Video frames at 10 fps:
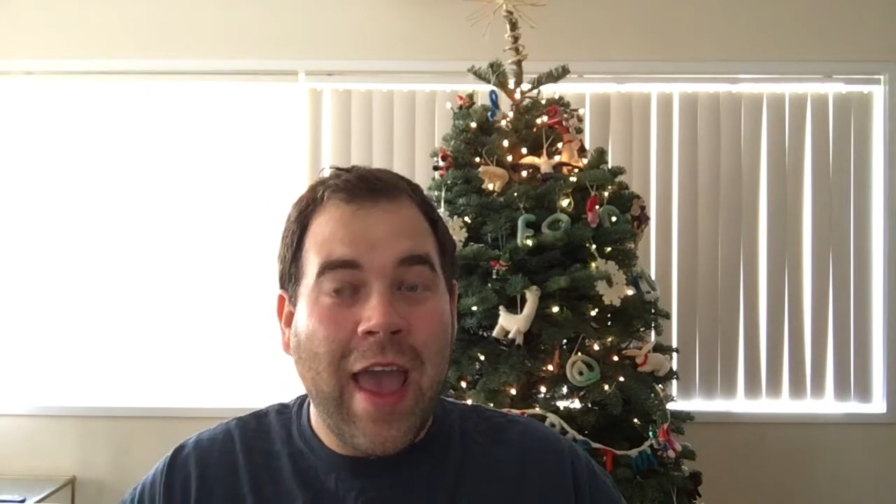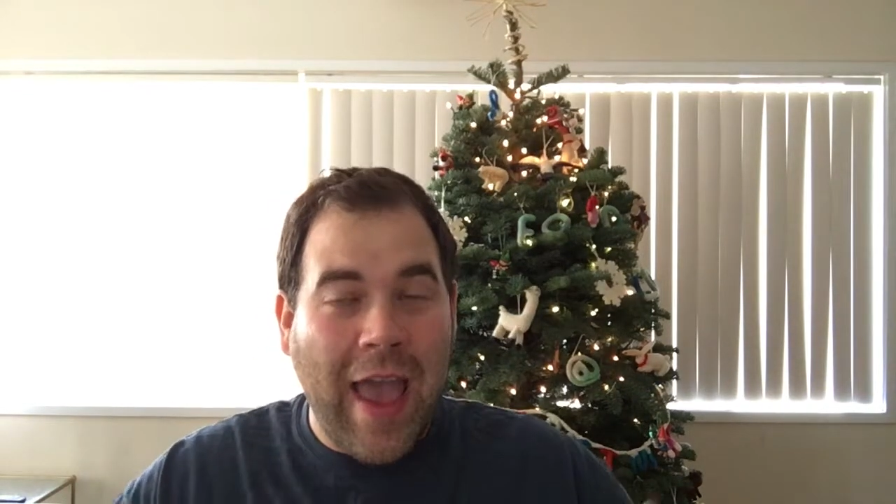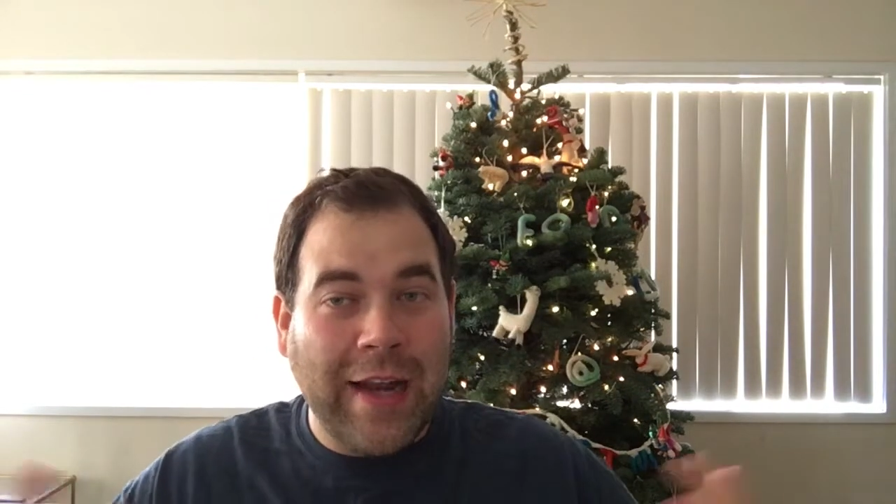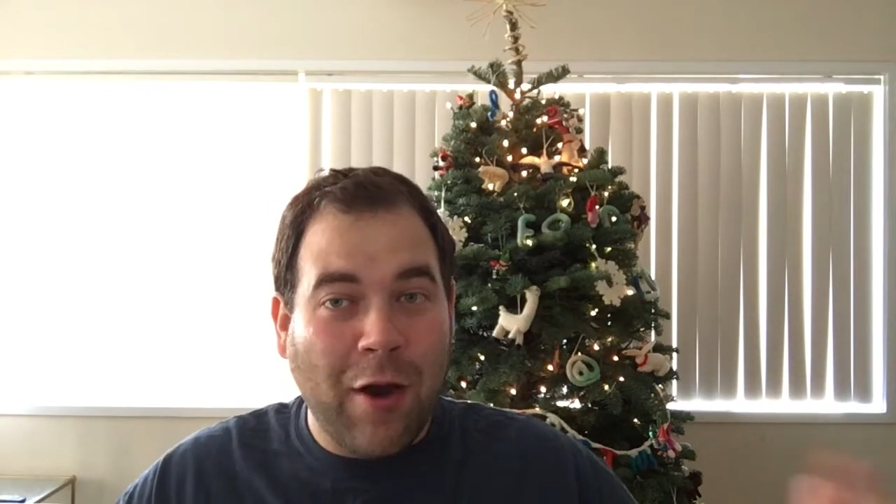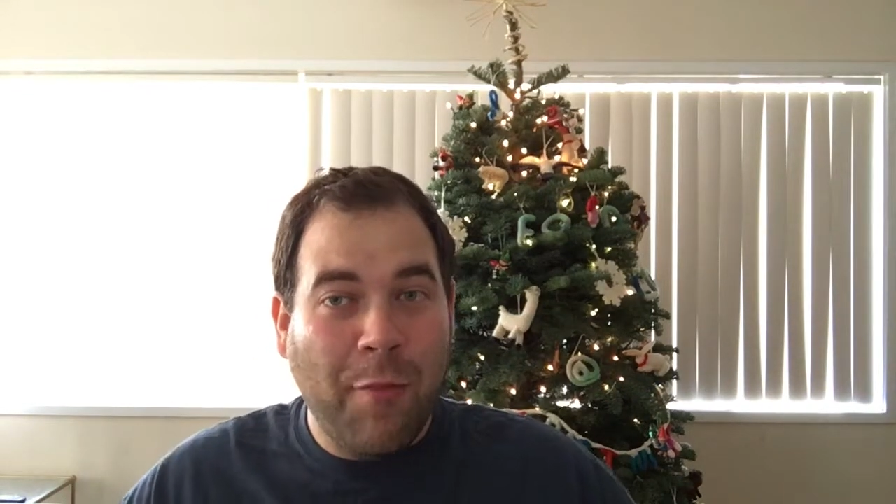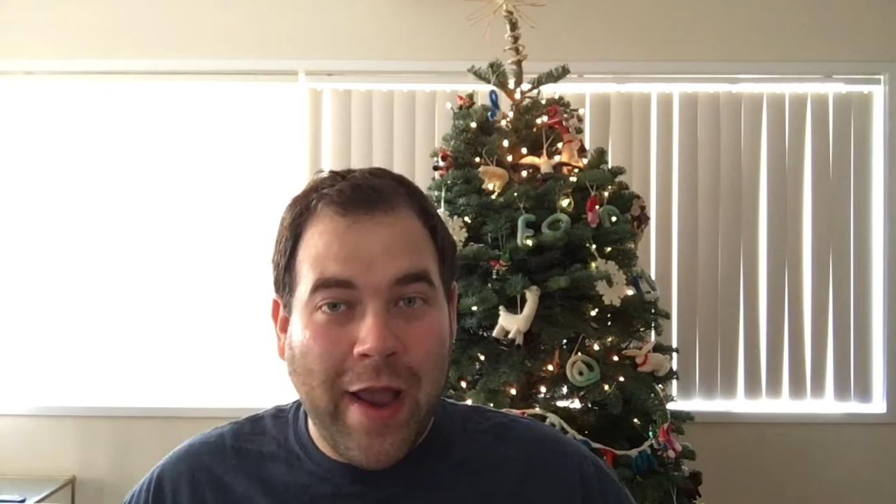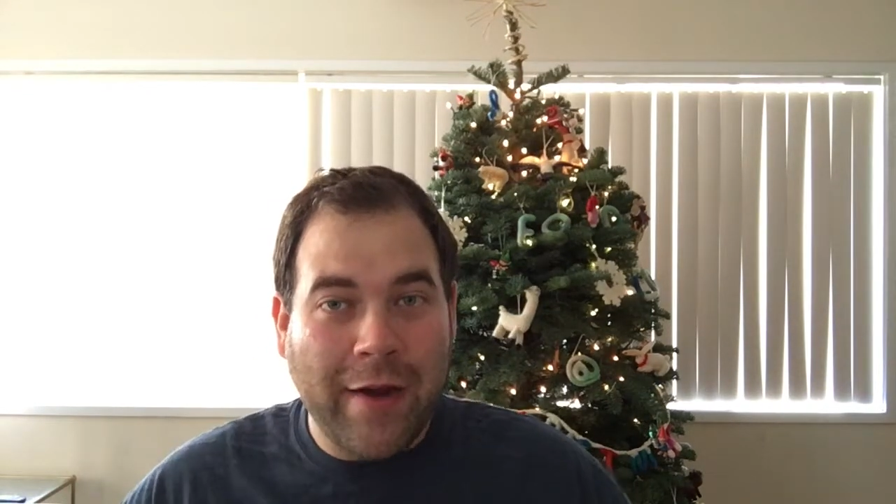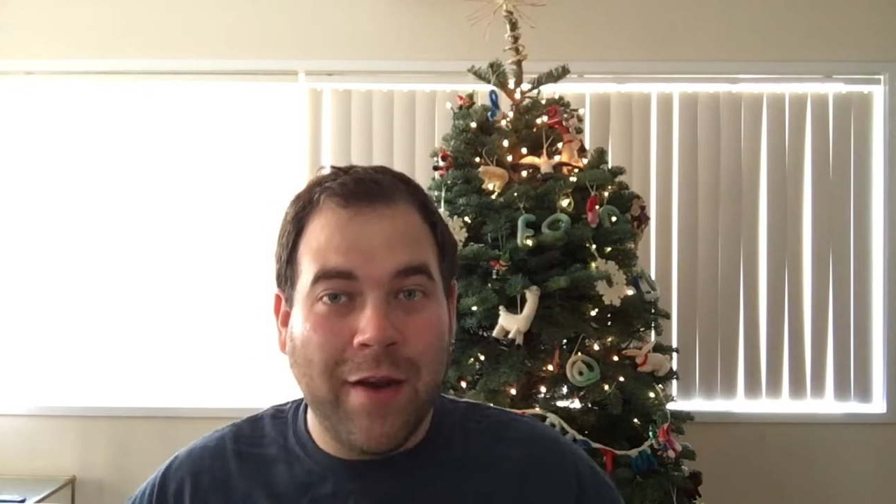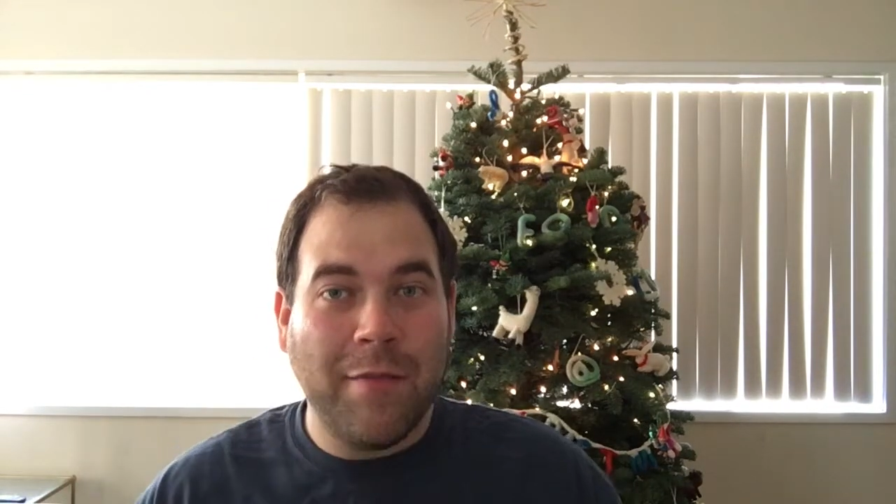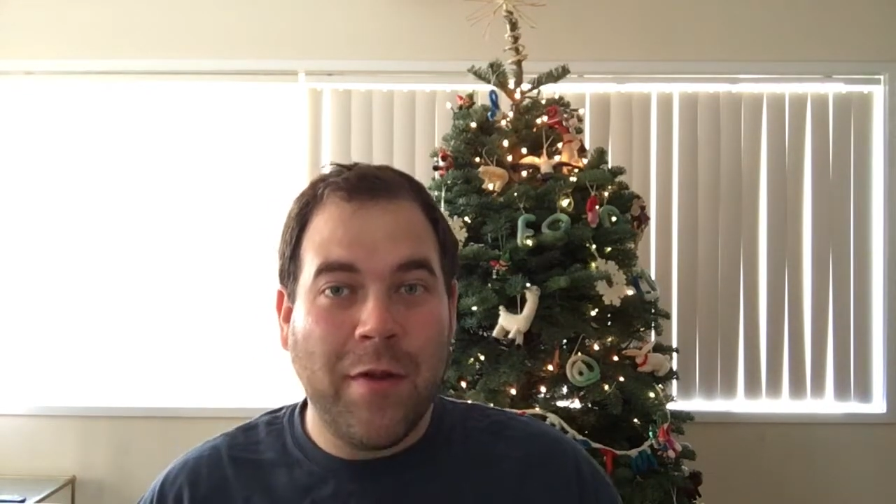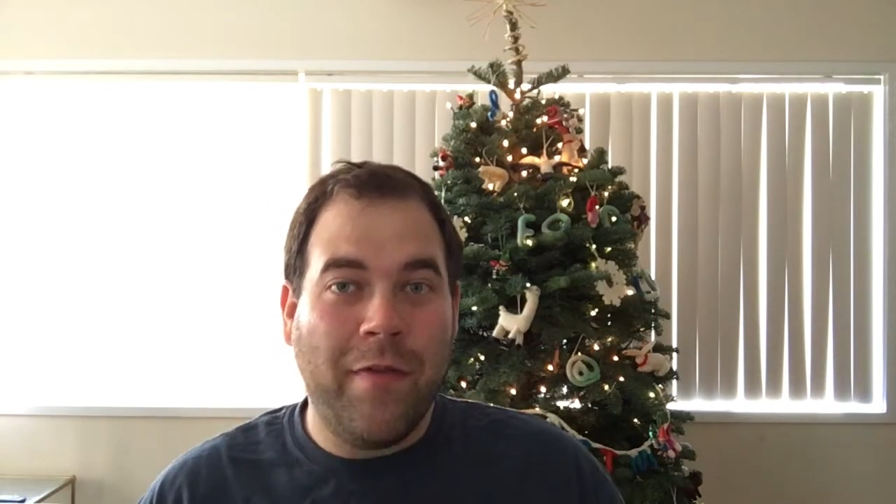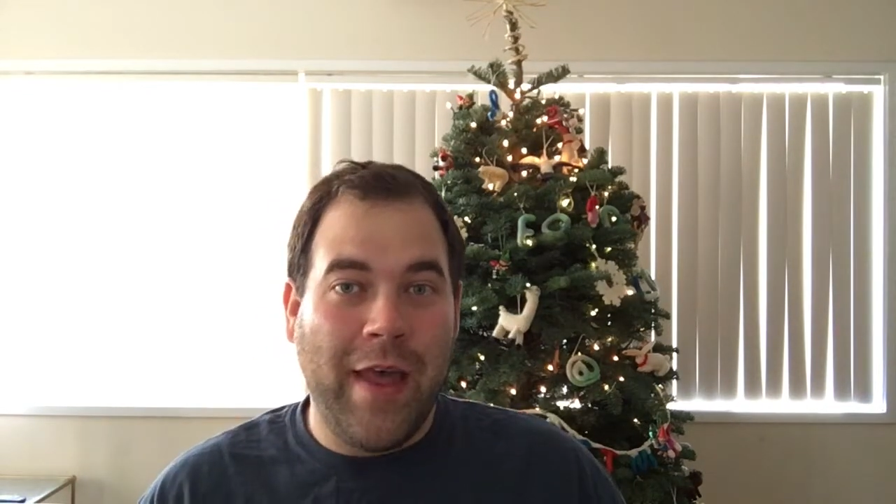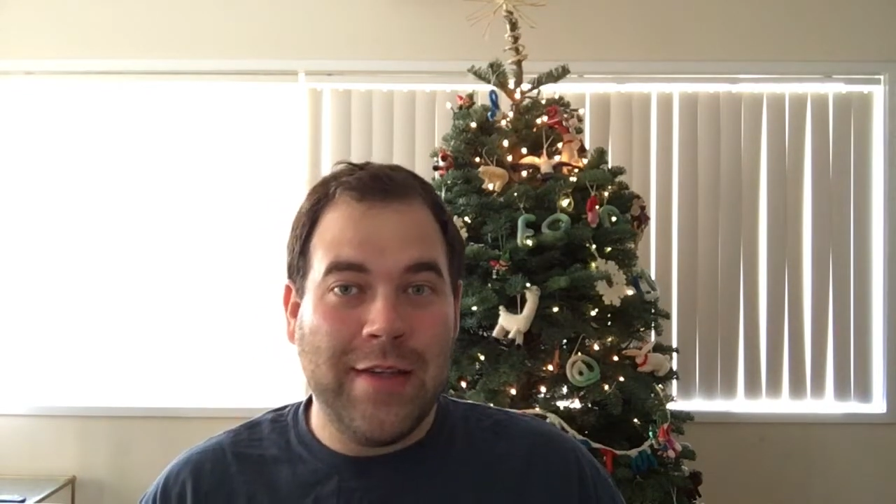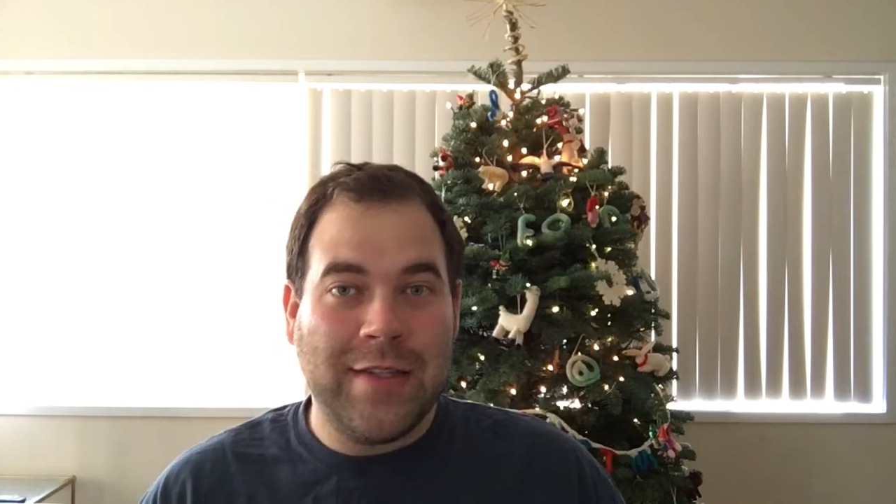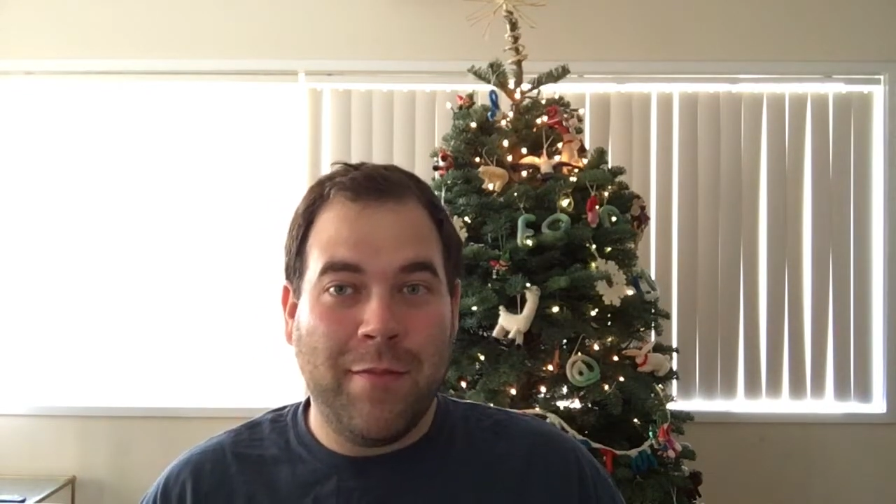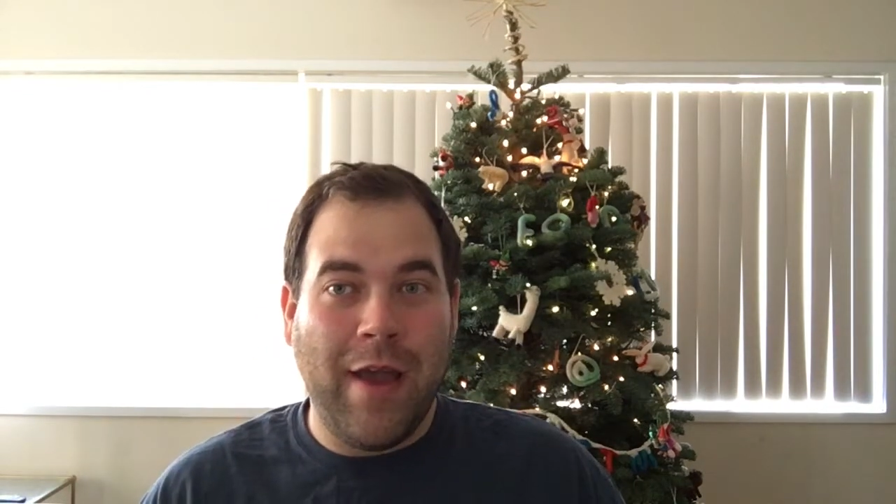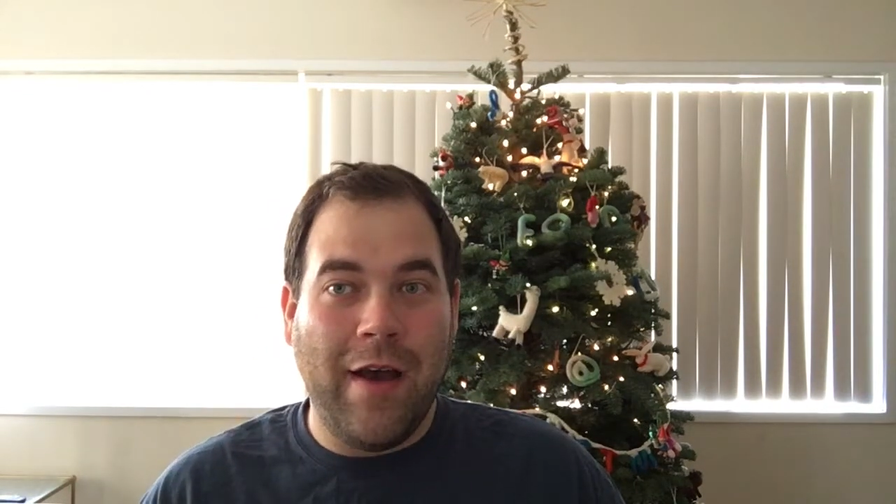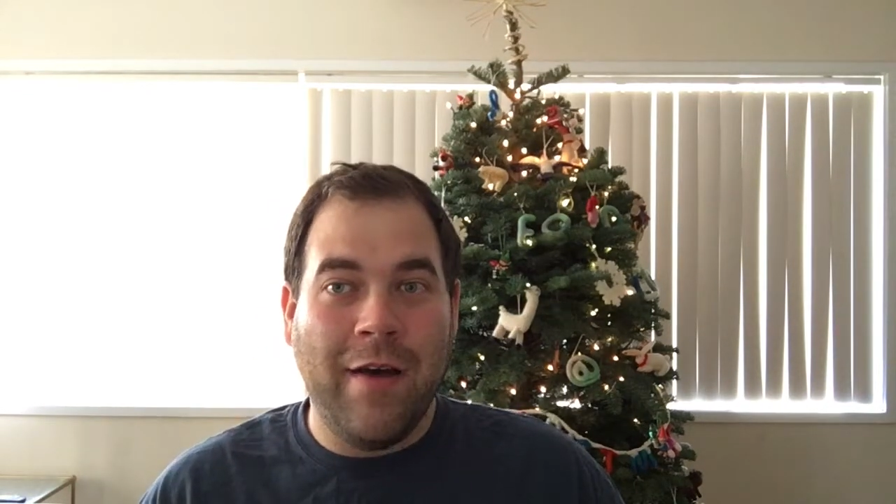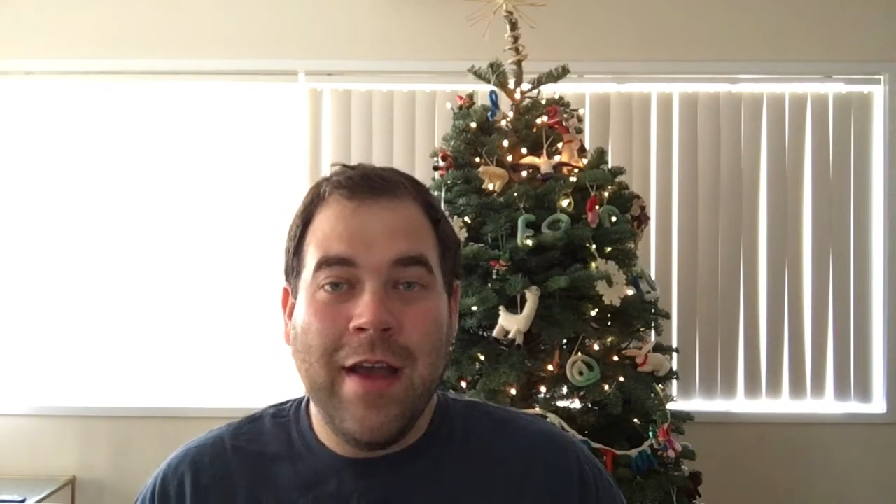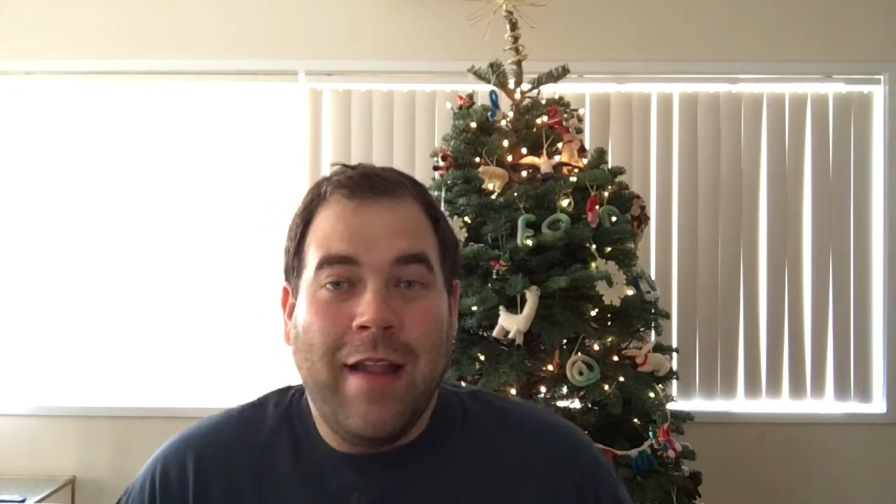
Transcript: and go bankrupt doing that somehow.